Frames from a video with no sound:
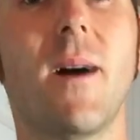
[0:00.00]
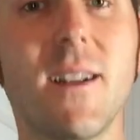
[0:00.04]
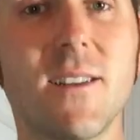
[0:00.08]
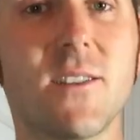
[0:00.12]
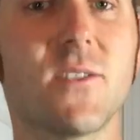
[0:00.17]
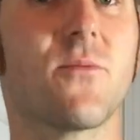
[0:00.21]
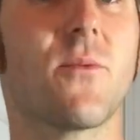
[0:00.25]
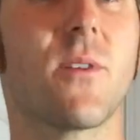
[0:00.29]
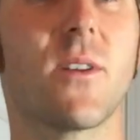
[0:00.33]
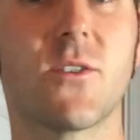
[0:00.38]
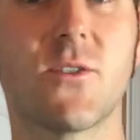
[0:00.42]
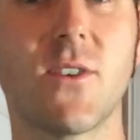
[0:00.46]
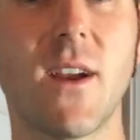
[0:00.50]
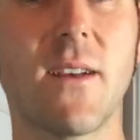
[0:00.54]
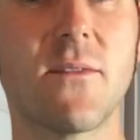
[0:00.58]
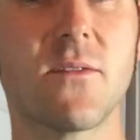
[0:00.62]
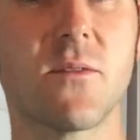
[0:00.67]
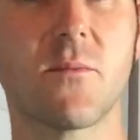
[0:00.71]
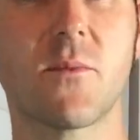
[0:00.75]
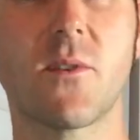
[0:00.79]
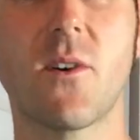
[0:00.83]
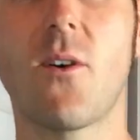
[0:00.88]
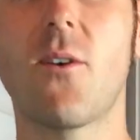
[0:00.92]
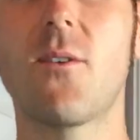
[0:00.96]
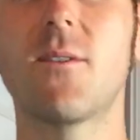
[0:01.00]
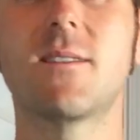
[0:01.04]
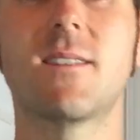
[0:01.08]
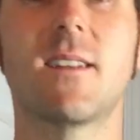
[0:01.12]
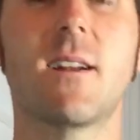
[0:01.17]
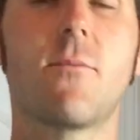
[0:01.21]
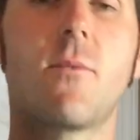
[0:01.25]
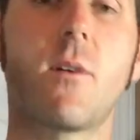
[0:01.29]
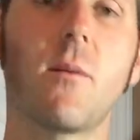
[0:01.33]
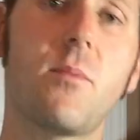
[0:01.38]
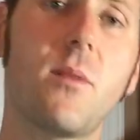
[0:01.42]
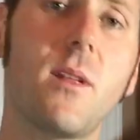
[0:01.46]
I just want to draft some cards and
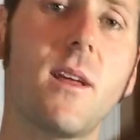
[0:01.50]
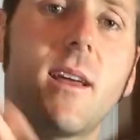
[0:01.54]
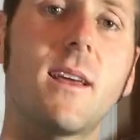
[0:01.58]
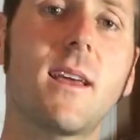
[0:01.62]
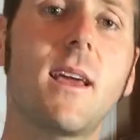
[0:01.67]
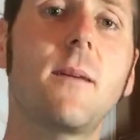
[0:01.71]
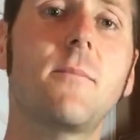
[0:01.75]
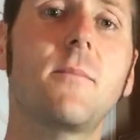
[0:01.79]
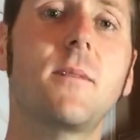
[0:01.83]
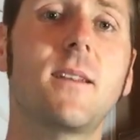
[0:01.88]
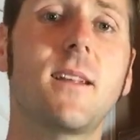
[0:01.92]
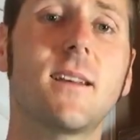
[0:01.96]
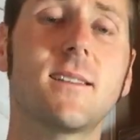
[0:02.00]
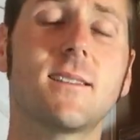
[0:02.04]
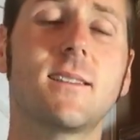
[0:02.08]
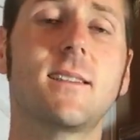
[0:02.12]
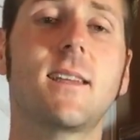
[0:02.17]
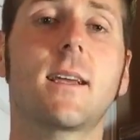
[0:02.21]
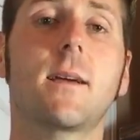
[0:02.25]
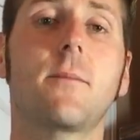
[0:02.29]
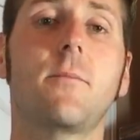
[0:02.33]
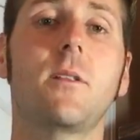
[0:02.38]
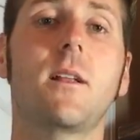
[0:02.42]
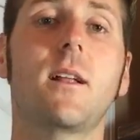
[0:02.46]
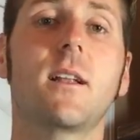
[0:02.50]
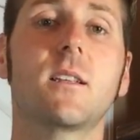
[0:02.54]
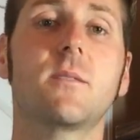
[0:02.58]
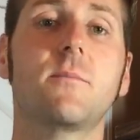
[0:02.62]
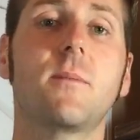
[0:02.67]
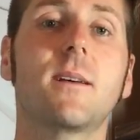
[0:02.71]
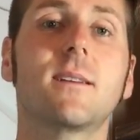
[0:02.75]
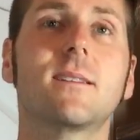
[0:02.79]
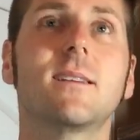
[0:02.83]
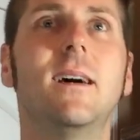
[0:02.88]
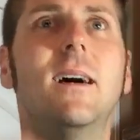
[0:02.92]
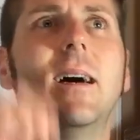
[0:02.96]
I want to play a game that doesn't take up a lot of
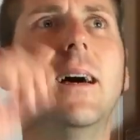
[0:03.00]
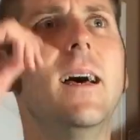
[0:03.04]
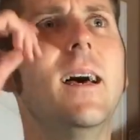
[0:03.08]
space.